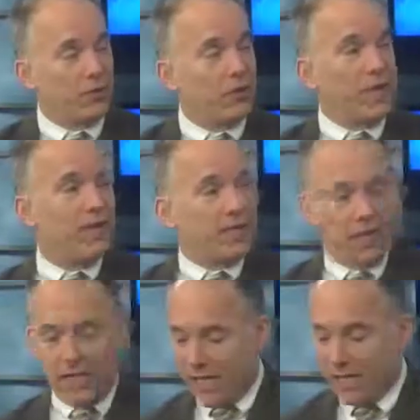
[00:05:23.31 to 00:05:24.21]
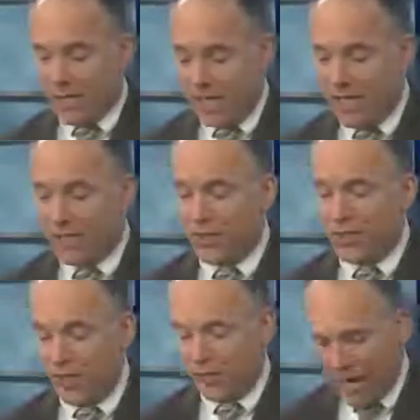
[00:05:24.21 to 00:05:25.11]
So setting expectations
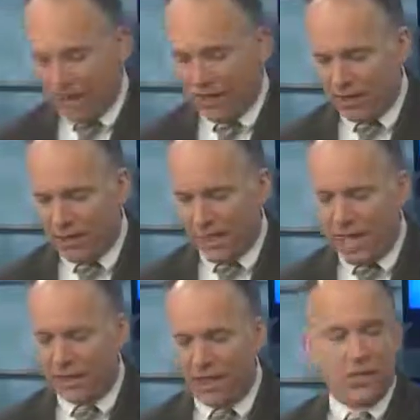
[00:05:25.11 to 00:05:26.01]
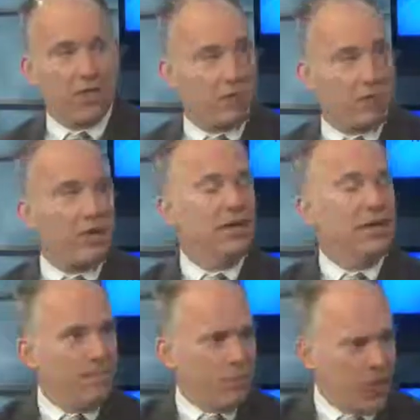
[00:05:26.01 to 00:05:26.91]
and clear guidelines up front
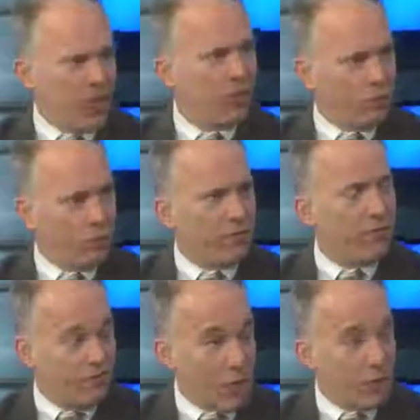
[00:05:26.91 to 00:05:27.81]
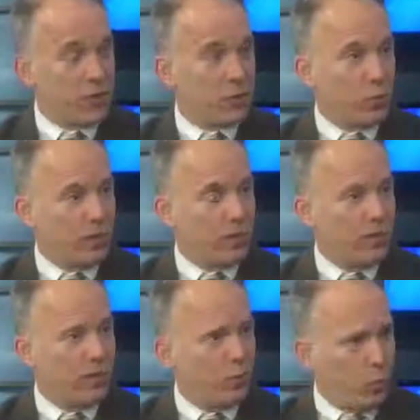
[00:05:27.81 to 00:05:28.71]
does sort of focus what
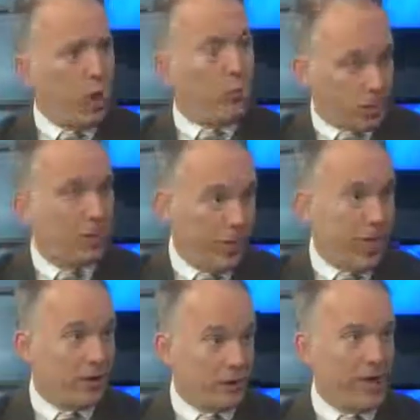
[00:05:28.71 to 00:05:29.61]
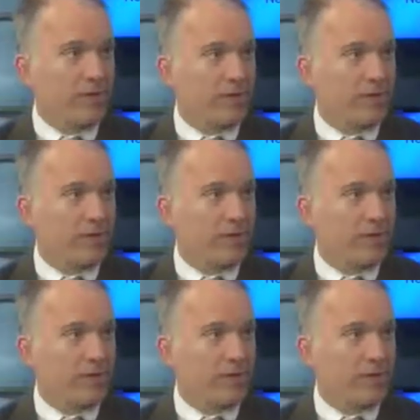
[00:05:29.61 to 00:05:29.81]
will come later, right?